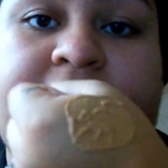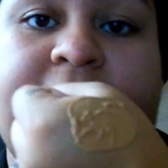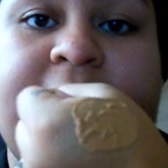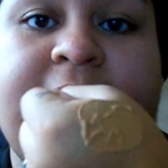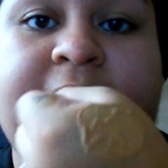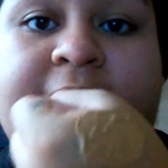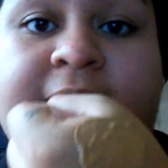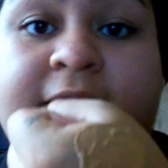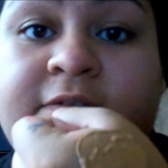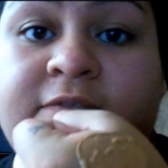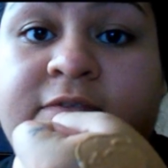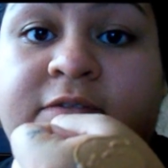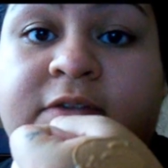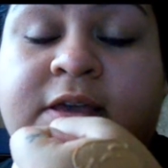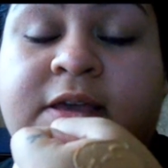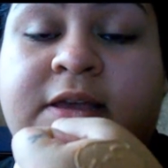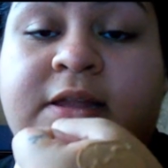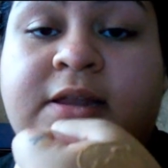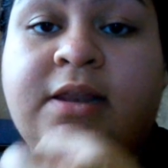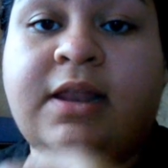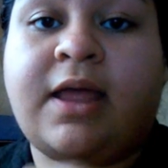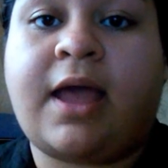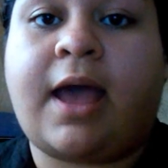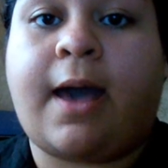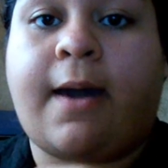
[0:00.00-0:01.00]

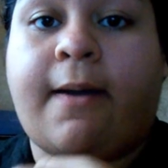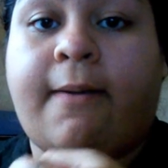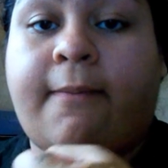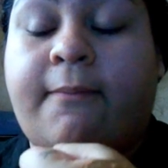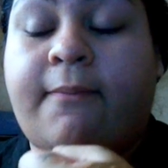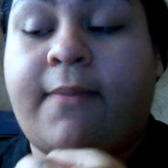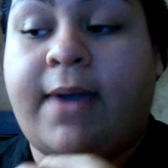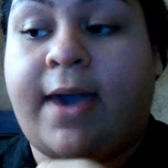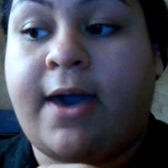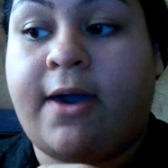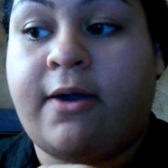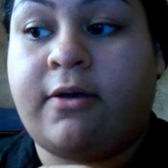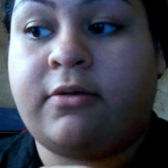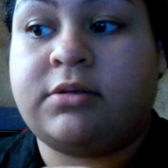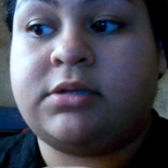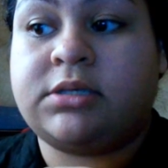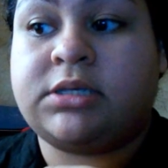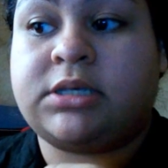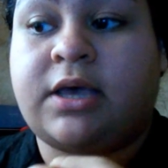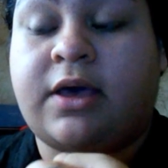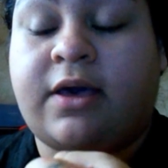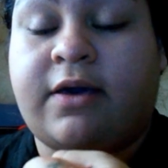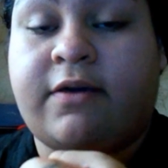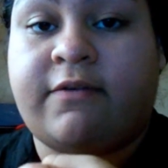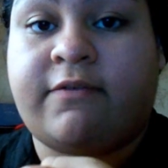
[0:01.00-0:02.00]
even amount
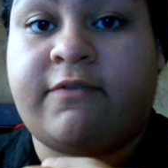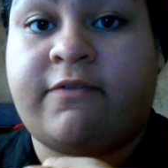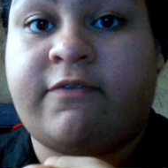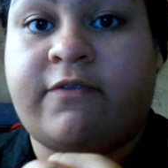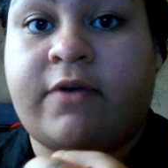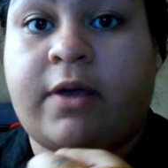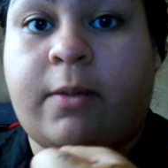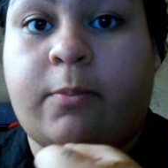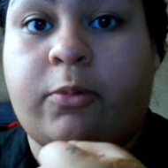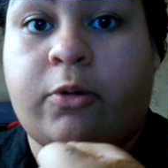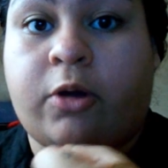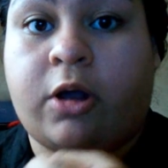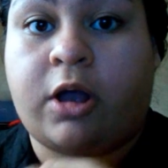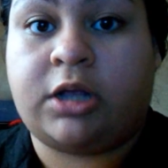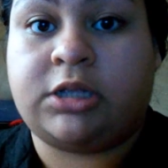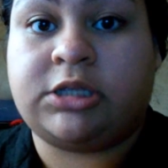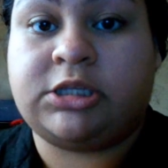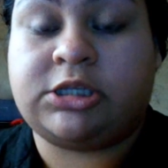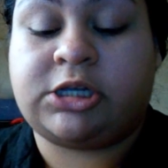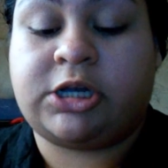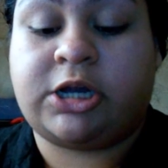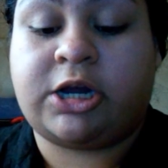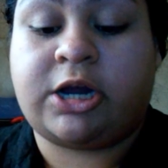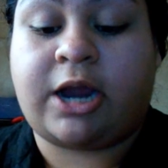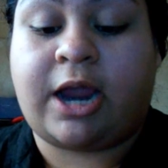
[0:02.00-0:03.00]
of
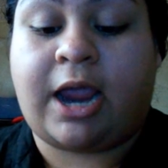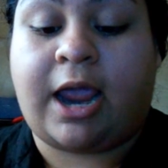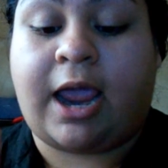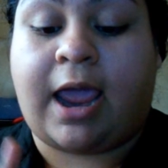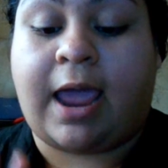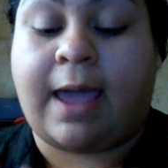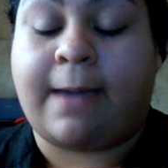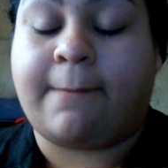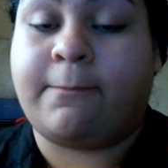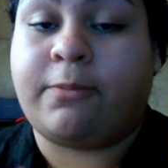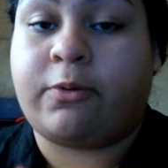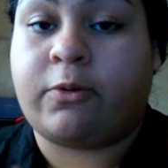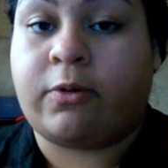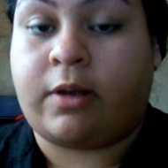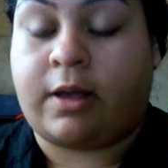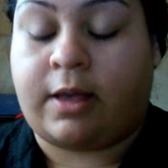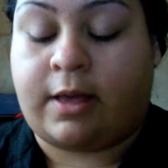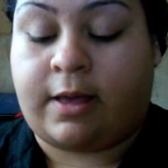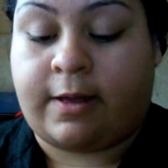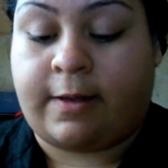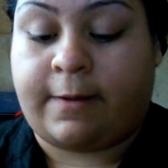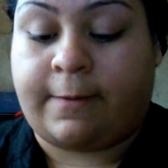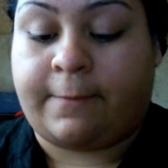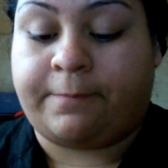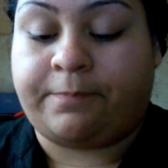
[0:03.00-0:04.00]
bronzer and
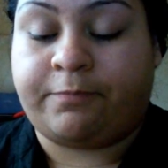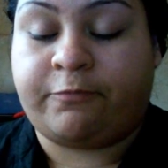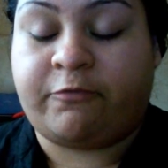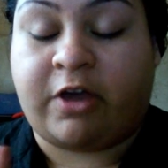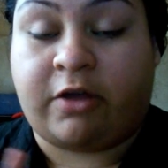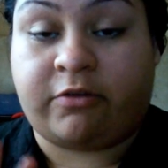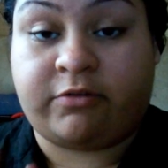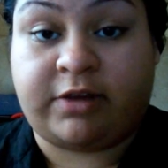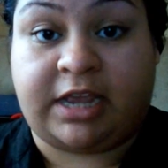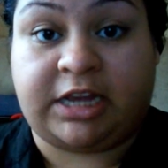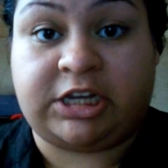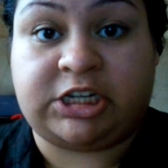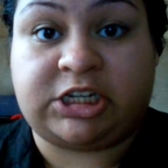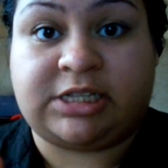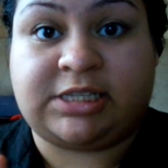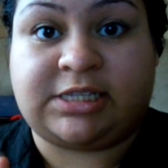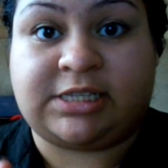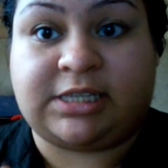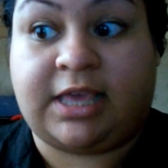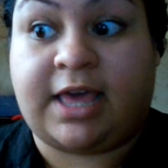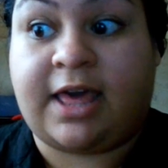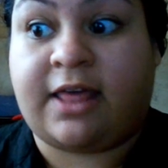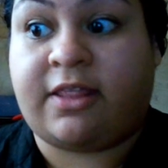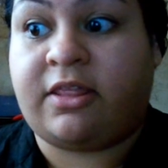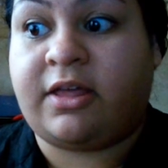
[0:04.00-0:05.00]
foundation
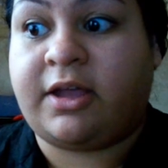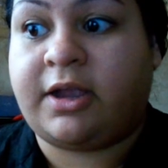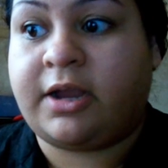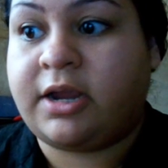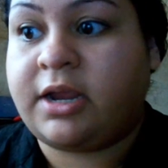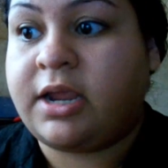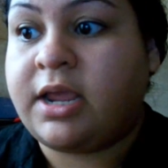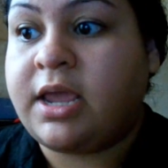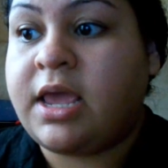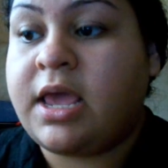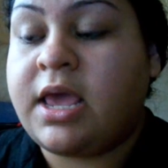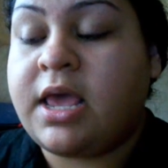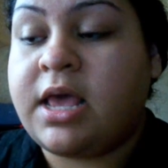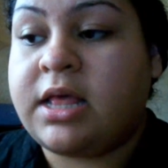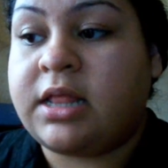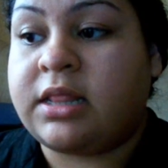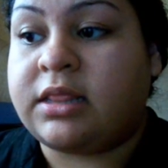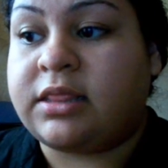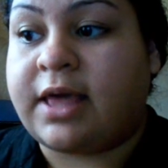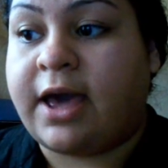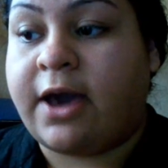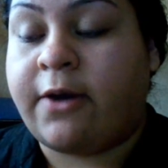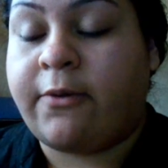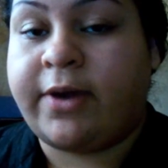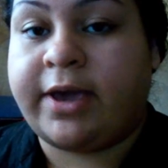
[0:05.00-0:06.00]
together.
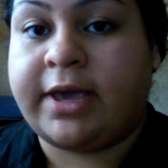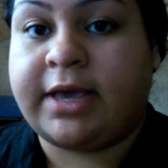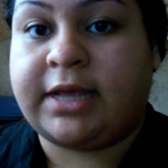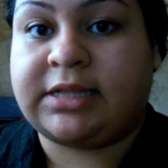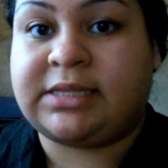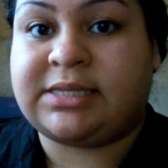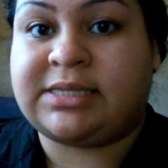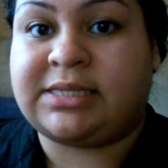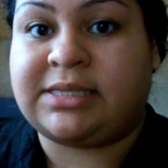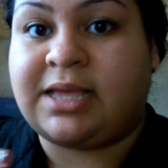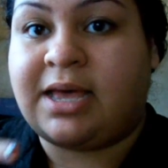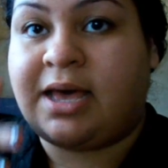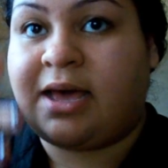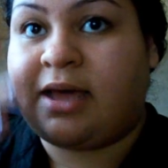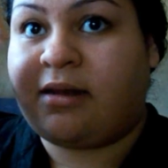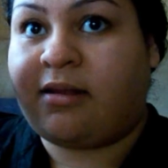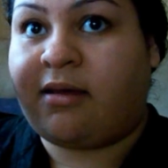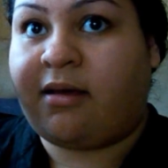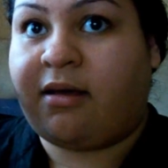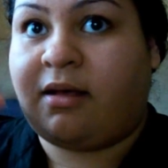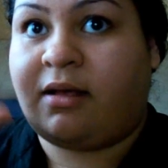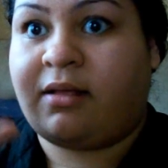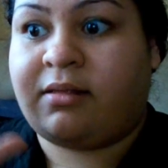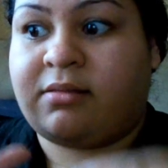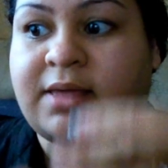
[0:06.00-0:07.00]
That way it's not
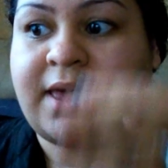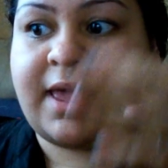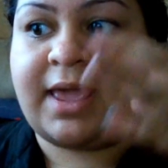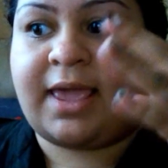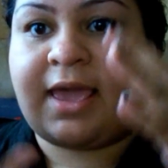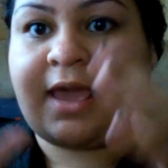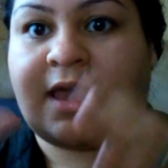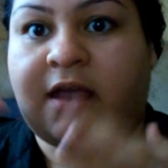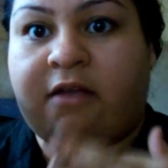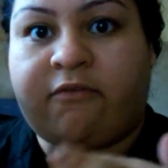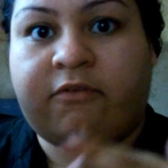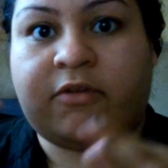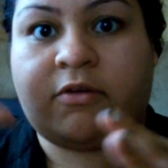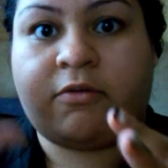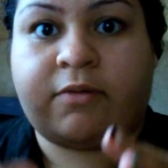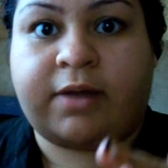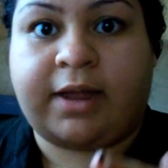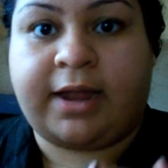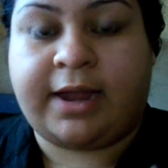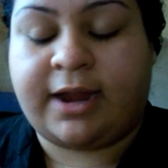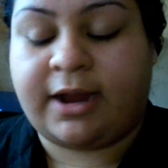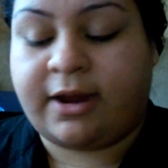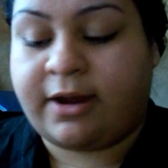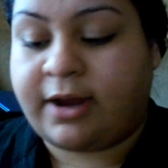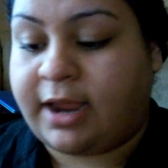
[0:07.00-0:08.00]
all like
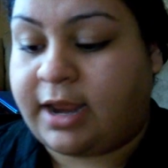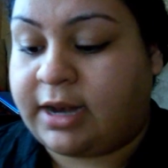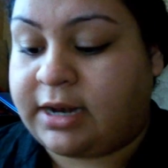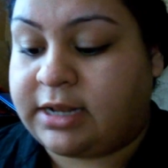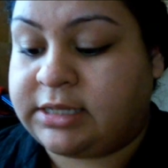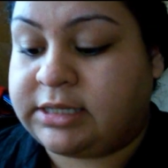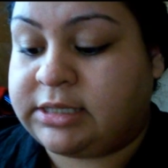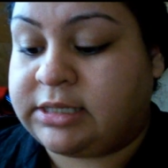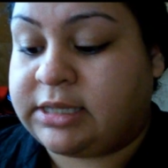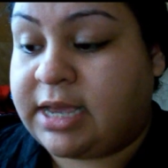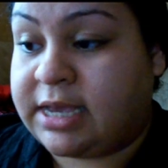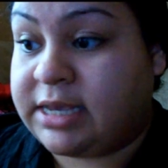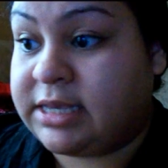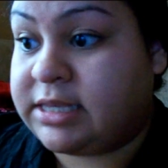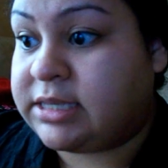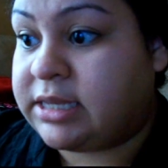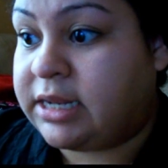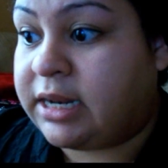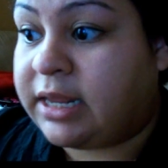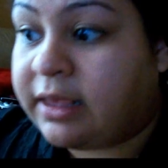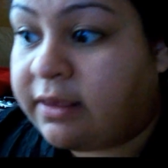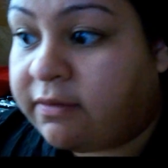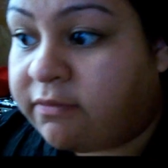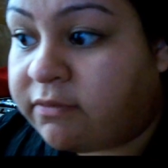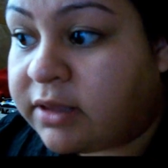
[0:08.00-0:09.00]
everywhere, and it's nice and
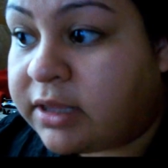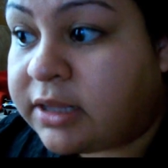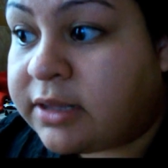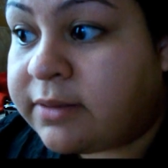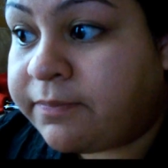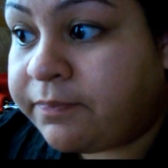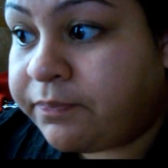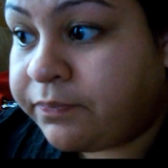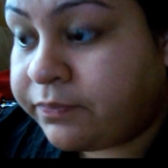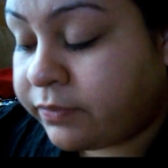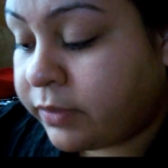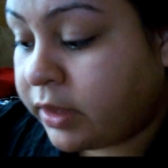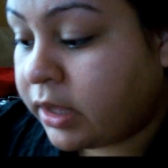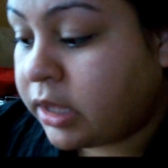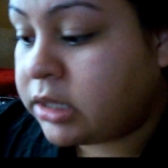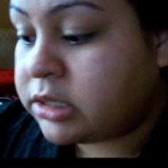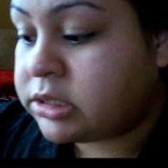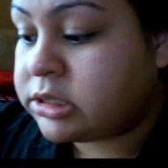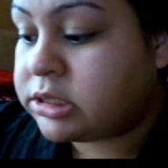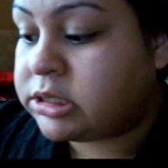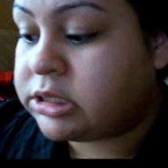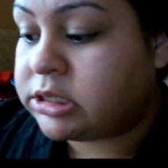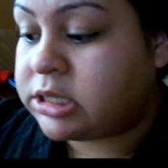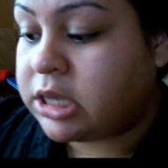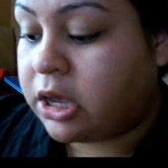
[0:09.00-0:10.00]
even.
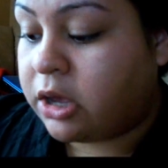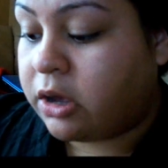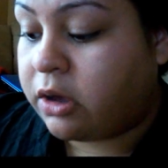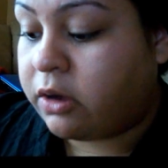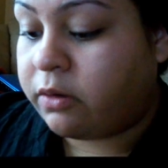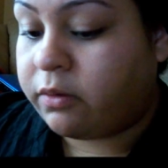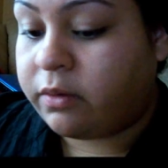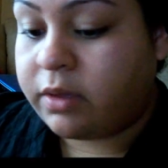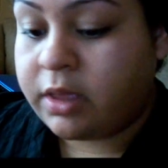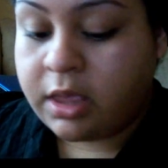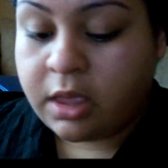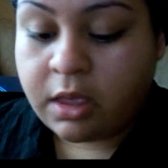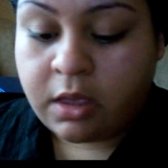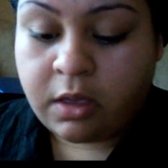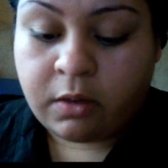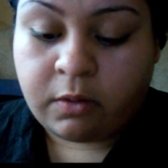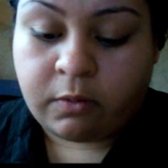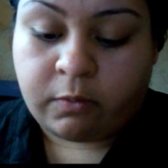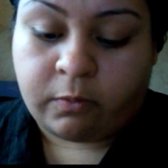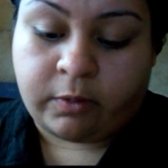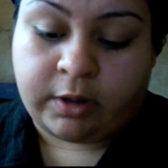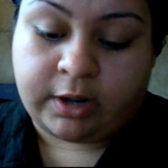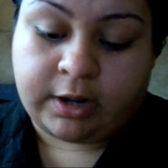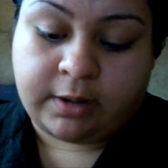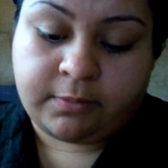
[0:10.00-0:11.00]
So
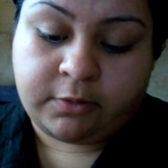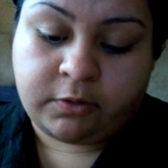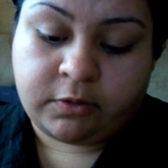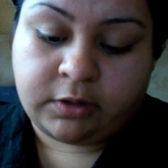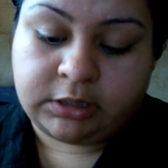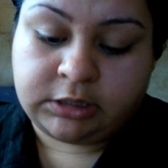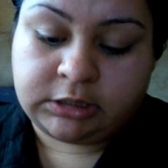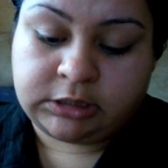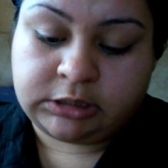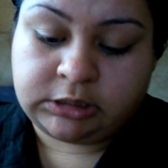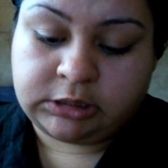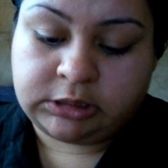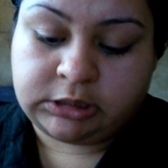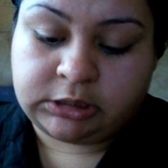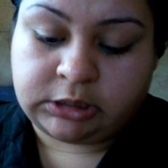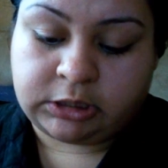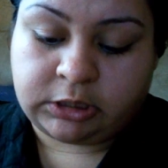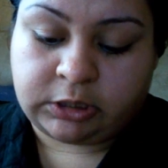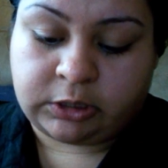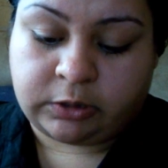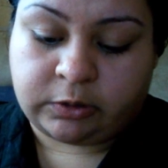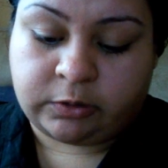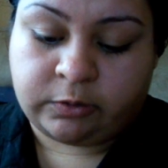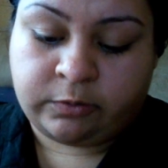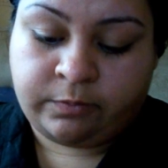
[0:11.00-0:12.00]
what I'm going to
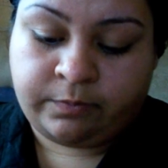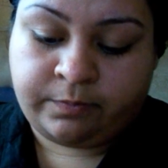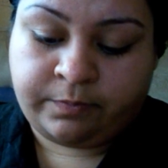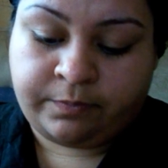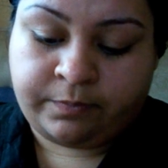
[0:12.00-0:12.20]
do